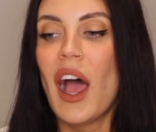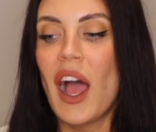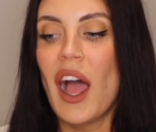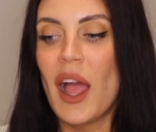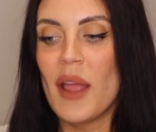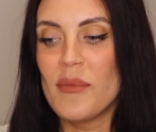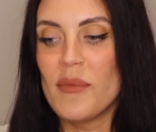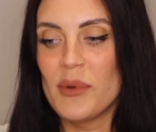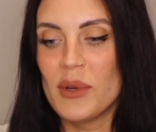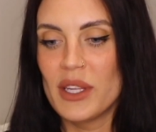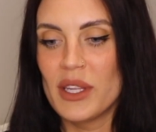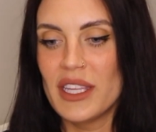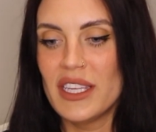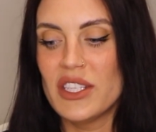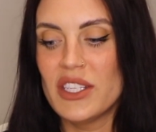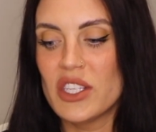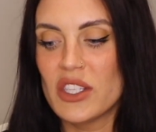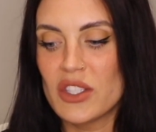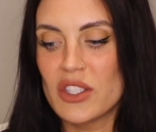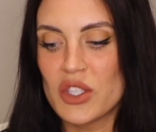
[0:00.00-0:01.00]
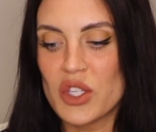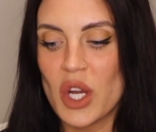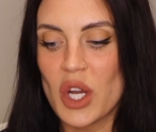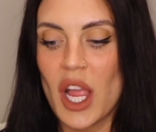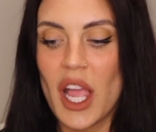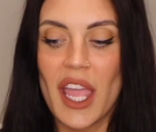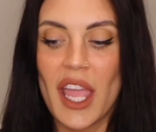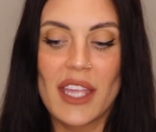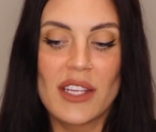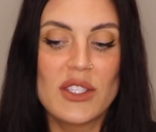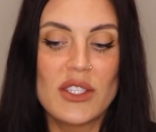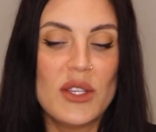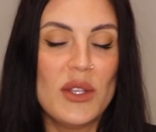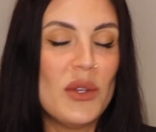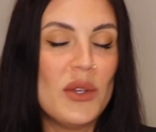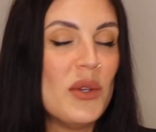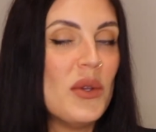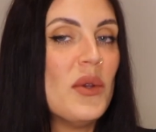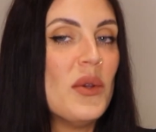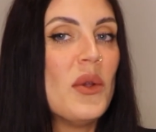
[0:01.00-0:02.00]
I'm really just trying
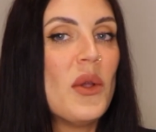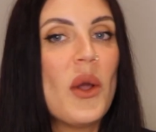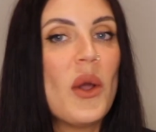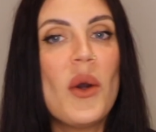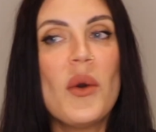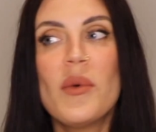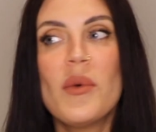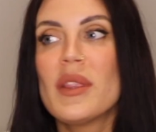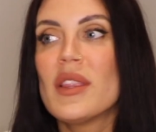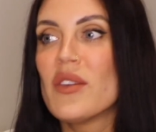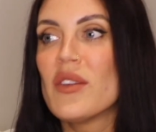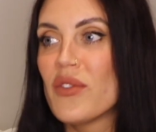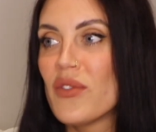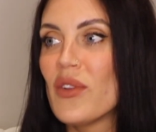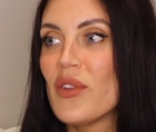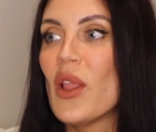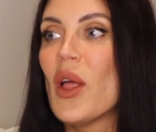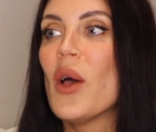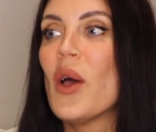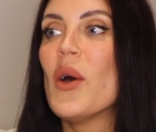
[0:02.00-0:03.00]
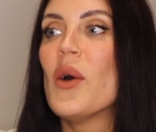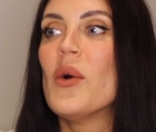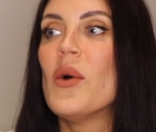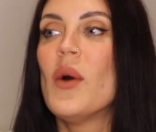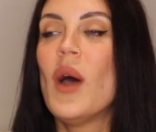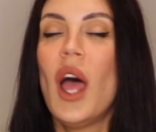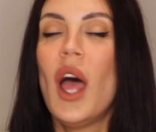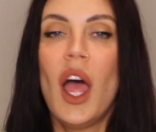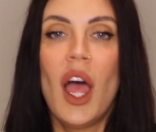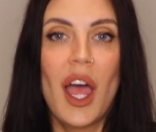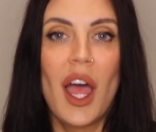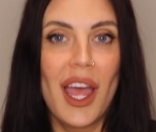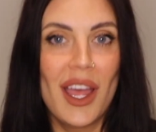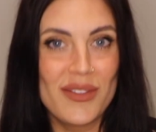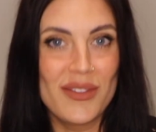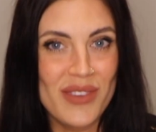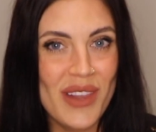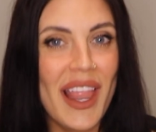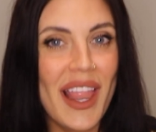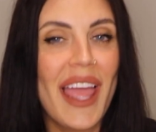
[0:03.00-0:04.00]
to go with the flow
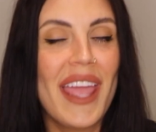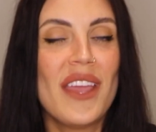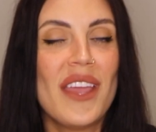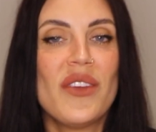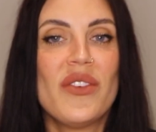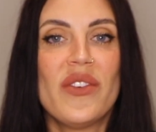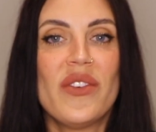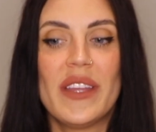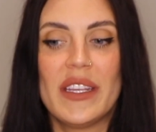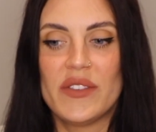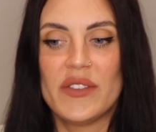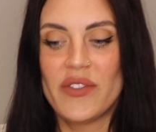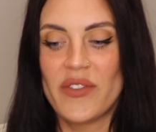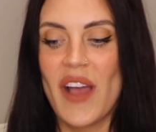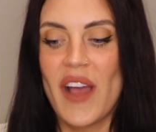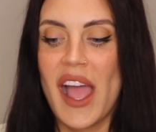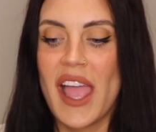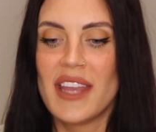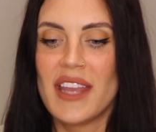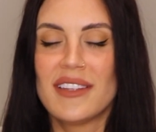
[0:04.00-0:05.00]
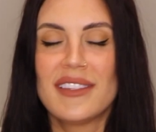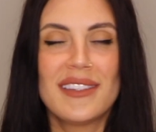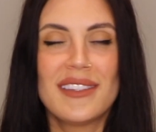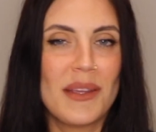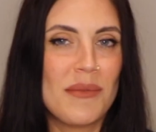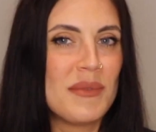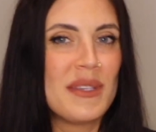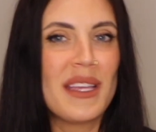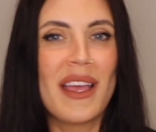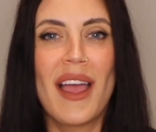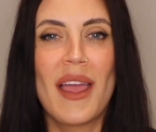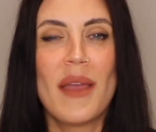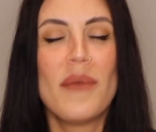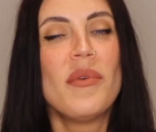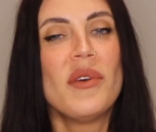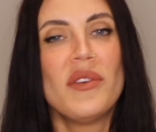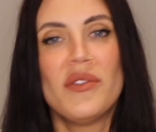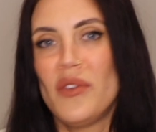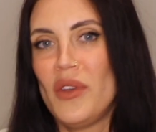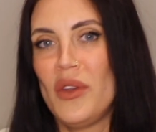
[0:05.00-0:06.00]
of life and find some type
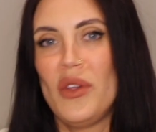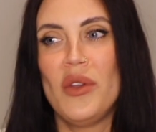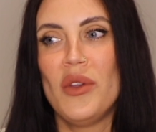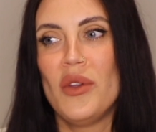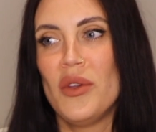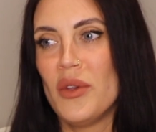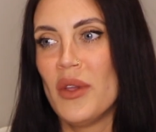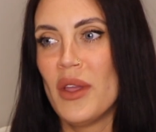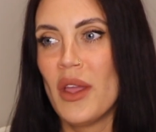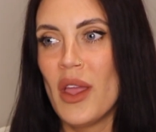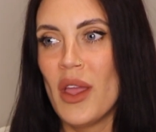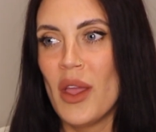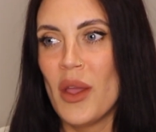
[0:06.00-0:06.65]
of new